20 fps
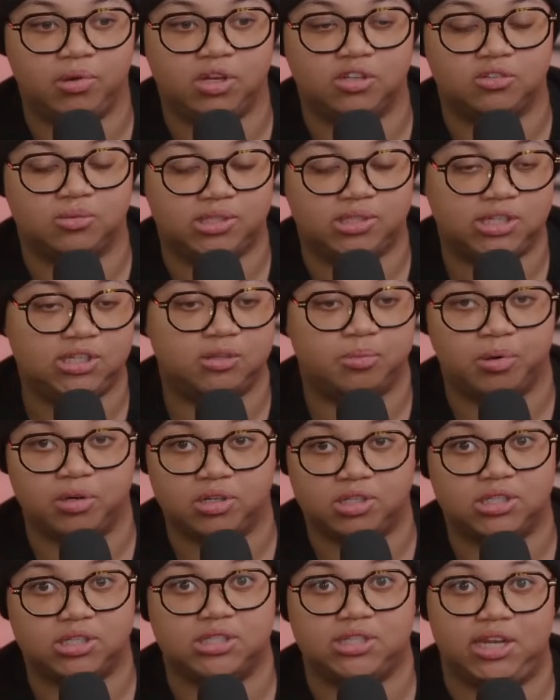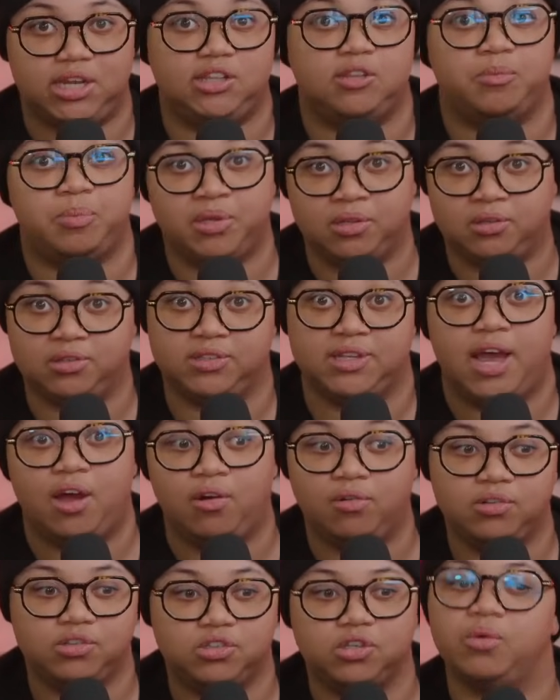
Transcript: because we see the person take the pills out.